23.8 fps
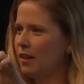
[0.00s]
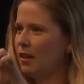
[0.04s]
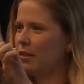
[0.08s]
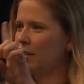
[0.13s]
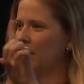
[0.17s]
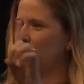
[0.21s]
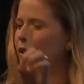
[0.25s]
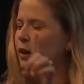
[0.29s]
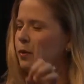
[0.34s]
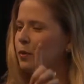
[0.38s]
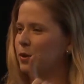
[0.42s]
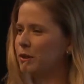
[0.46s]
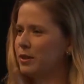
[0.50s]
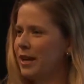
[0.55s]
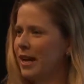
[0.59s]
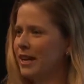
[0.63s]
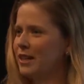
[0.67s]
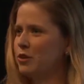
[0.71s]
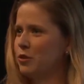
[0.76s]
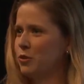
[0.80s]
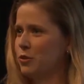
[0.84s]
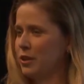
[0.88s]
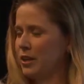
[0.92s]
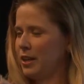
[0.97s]
liquid
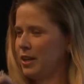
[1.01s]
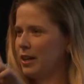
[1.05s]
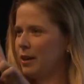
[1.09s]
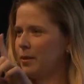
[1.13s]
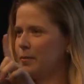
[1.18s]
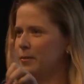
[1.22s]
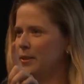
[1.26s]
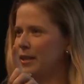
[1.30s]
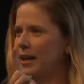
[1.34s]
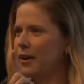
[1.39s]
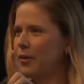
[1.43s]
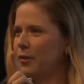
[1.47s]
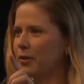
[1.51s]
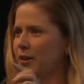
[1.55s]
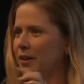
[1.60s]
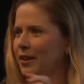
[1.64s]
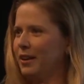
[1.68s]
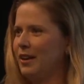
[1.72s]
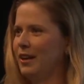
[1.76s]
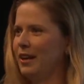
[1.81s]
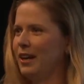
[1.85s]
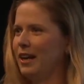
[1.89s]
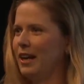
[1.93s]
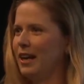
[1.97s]
nitrogen comes out,
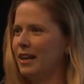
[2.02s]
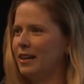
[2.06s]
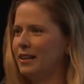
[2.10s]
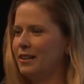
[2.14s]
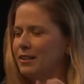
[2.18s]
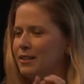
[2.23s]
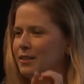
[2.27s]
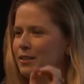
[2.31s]
and it